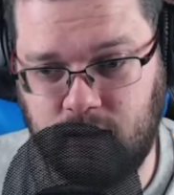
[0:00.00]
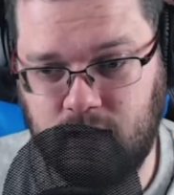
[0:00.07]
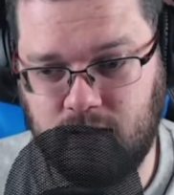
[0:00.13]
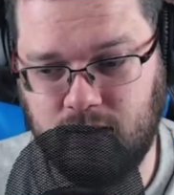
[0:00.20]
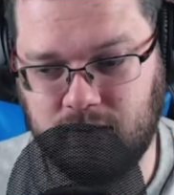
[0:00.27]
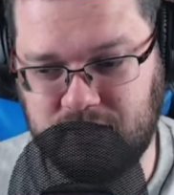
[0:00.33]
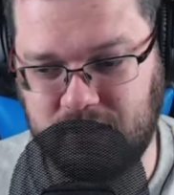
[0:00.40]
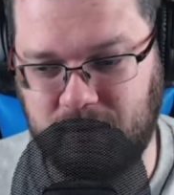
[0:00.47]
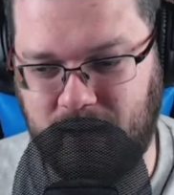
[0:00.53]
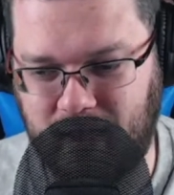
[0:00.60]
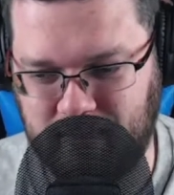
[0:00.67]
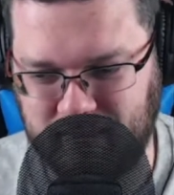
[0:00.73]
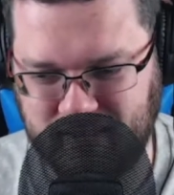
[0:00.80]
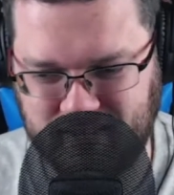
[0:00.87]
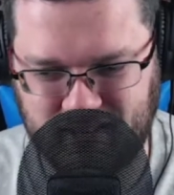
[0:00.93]
We'll see what
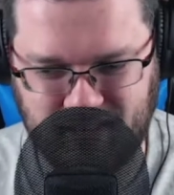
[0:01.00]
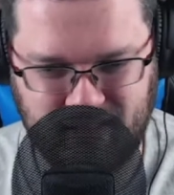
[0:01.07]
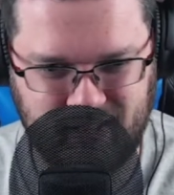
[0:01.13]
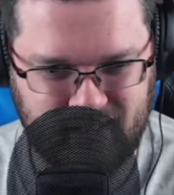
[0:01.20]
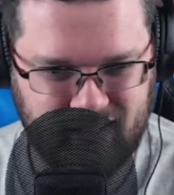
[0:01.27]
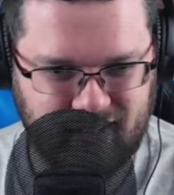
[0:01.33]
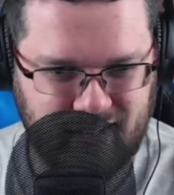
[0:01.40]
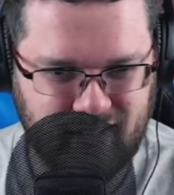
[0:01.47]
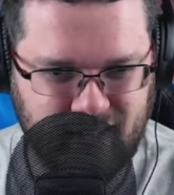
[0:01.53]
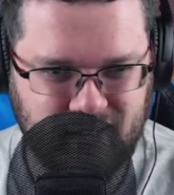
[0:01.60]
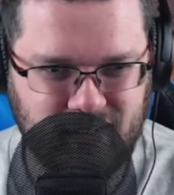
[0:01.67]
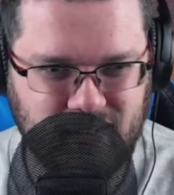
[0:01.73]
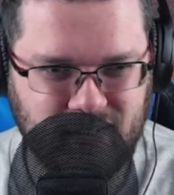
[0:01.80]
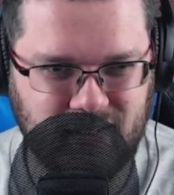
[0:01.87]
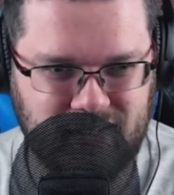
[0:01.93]
happens.
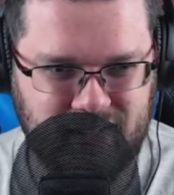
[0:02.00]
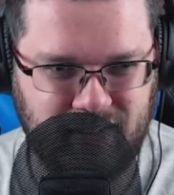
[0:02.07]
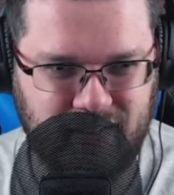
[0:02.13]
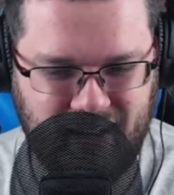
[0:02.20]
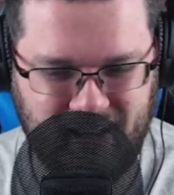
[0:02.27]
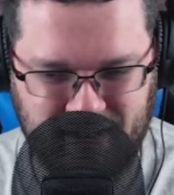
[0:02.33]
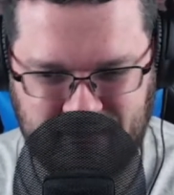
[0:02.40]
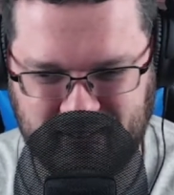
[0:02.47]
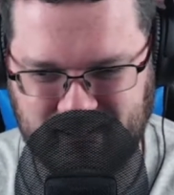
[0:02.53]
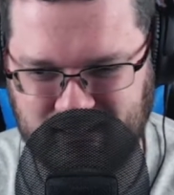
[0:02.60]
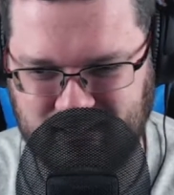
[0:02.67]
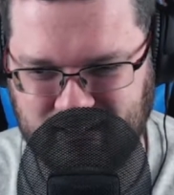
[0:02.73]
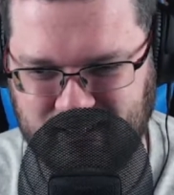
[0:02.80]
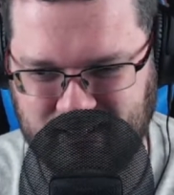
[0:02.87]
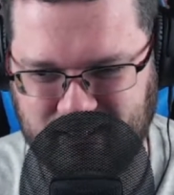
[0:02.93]
We'll see what
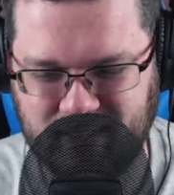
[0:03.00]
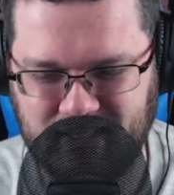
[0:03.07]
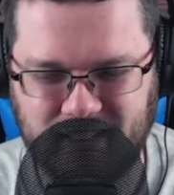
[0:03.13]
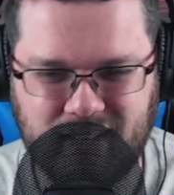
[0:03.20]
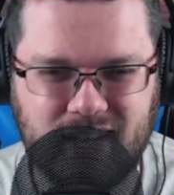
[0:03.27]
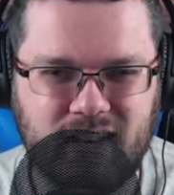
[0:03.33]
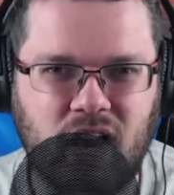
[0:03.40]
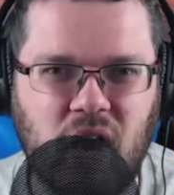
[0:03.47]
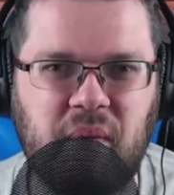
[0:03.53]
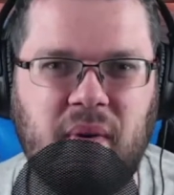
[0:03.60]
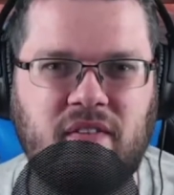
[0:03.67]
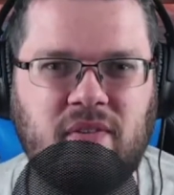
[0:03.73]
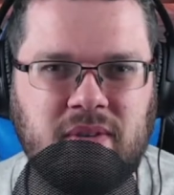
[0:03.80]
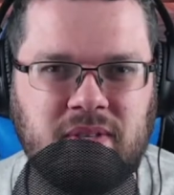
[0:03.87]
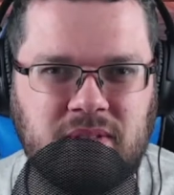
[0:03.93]
happens. Hope
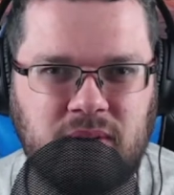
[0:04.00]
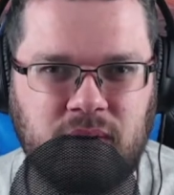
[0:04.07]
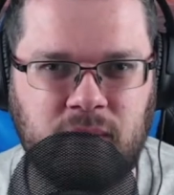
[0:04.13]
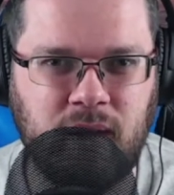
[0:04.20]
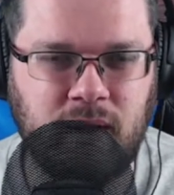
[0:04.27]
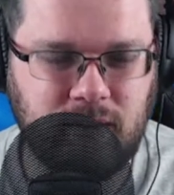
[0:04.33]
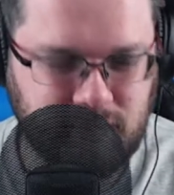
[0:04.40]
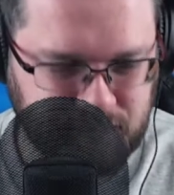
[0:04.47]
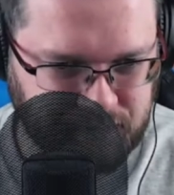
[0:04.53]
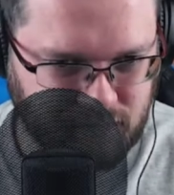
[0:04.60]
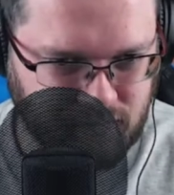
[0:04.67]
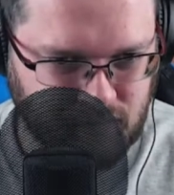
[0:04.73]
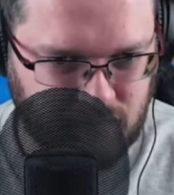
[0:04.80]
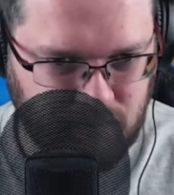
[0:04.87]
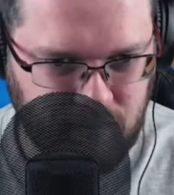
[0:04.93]
everyone's doing well.
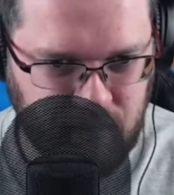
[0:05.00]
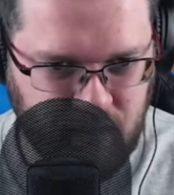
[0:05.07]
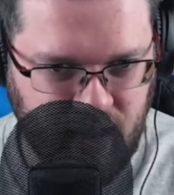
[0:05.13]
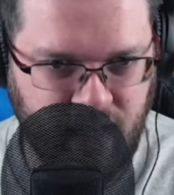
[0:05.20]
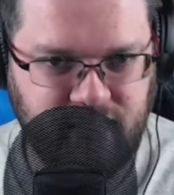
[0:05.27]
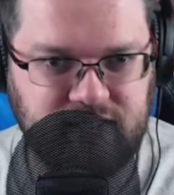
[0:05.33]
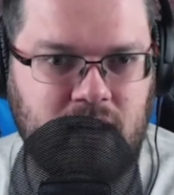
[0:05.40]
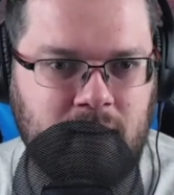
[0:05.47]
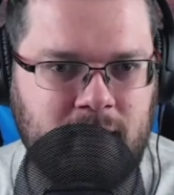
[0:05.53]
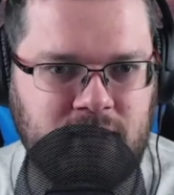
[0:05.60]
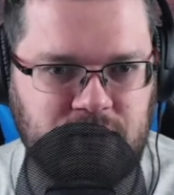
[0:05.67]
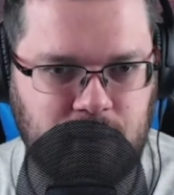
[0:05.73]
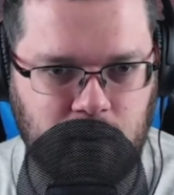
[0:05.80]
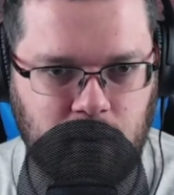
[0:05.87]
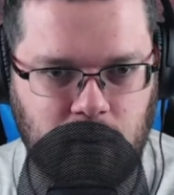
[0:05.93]
At the time of
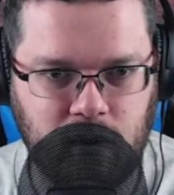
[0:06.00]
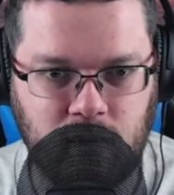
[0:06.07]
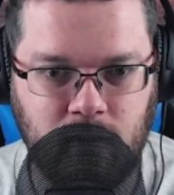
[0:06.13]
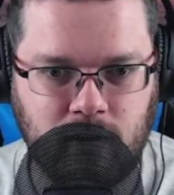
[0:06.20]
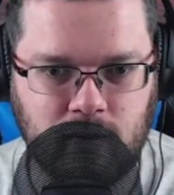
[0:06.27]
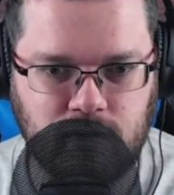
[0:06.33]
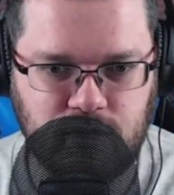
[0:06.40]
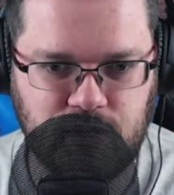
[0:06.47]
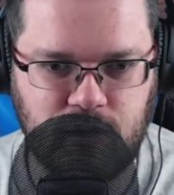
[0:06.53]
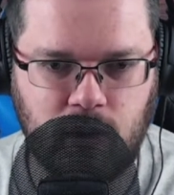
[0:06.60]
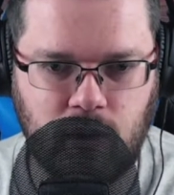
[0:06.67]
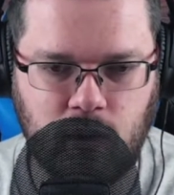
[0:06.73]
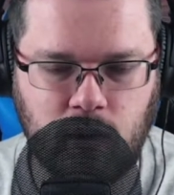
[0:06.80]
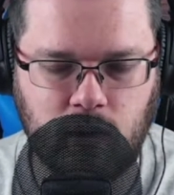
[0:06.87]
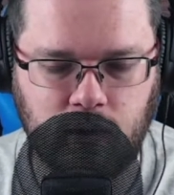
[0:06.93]
this recording, we are
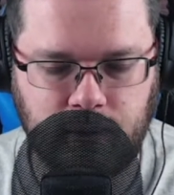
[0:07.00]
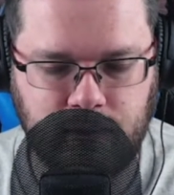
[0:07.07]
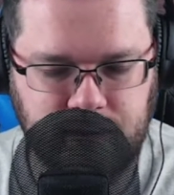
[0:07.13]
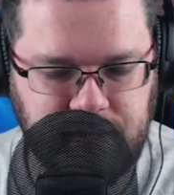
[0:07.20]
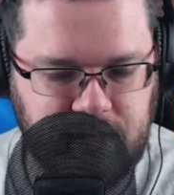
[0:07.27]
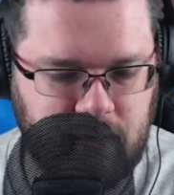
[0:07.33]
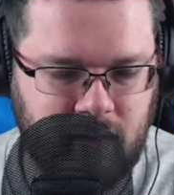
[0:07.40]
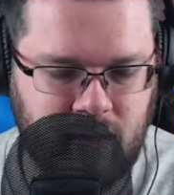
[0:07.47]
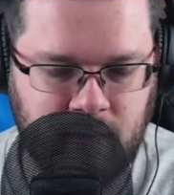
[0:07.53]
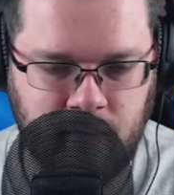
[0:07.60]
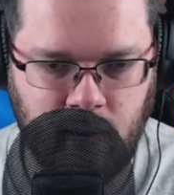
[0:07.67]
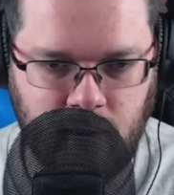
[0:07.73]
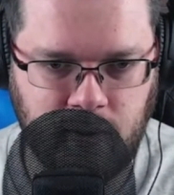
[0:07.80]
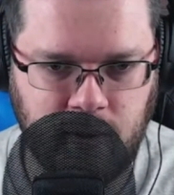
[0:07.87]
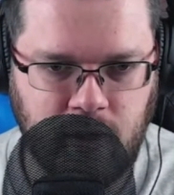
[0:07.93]
so close to being
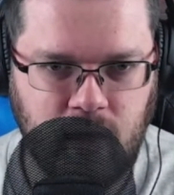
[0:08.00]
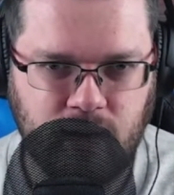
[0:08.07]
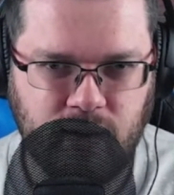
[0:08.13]
partnered.